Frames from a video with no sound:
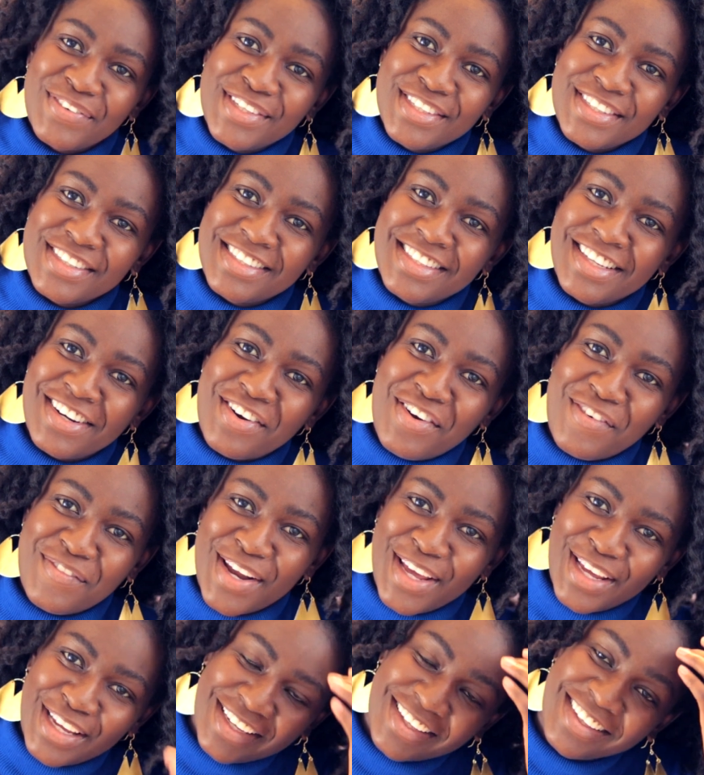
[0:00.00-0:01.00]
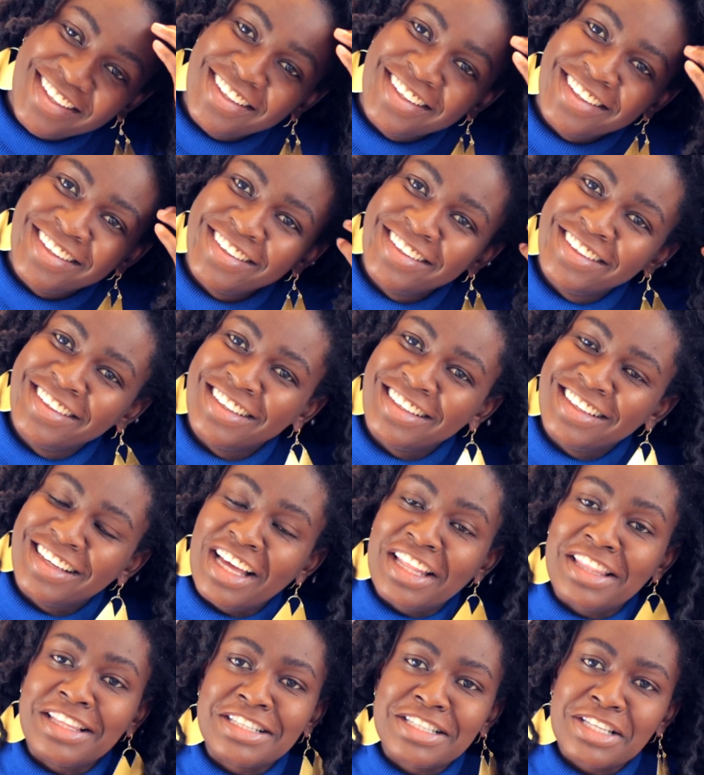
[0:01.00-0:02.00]
we just that I'm like,
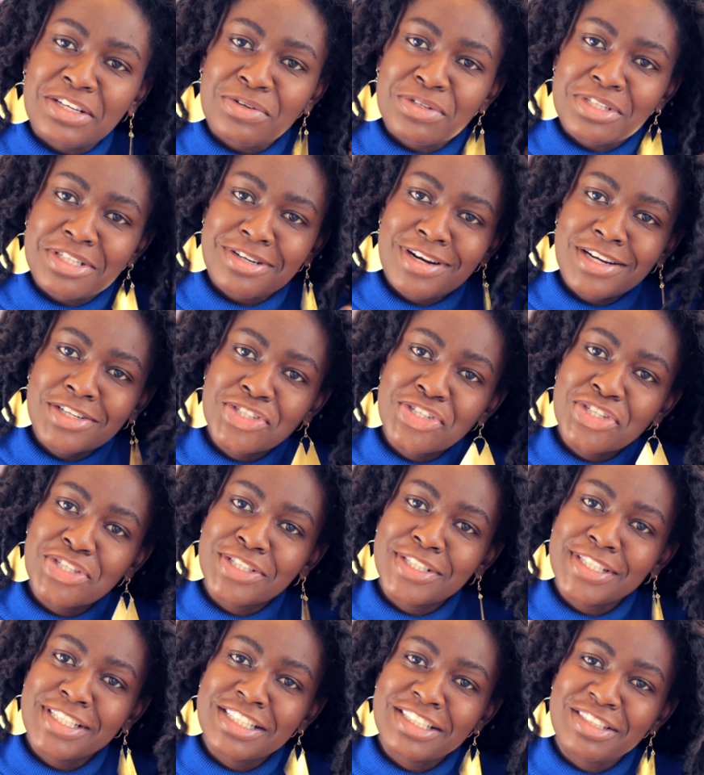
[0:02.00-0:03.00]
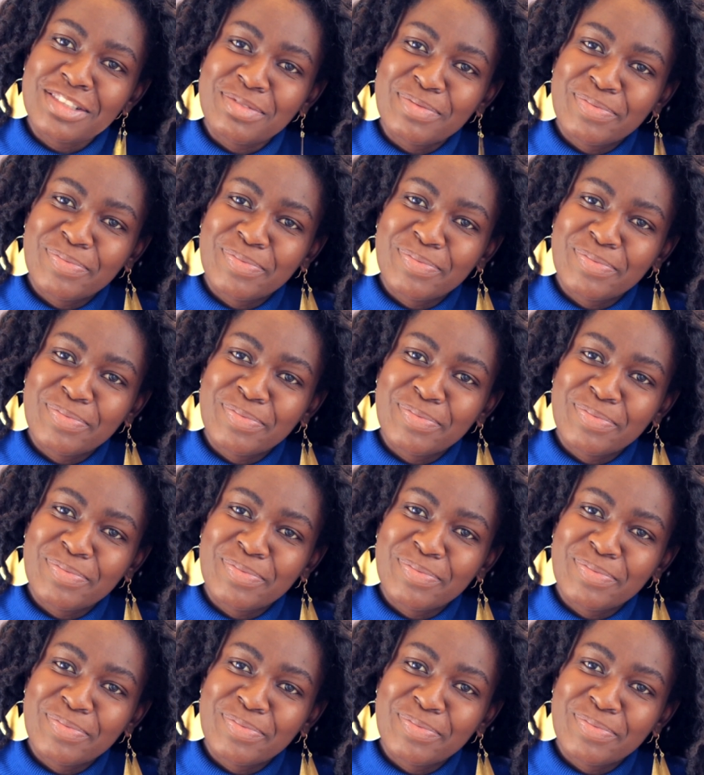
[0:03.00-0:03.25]
are these the contractions?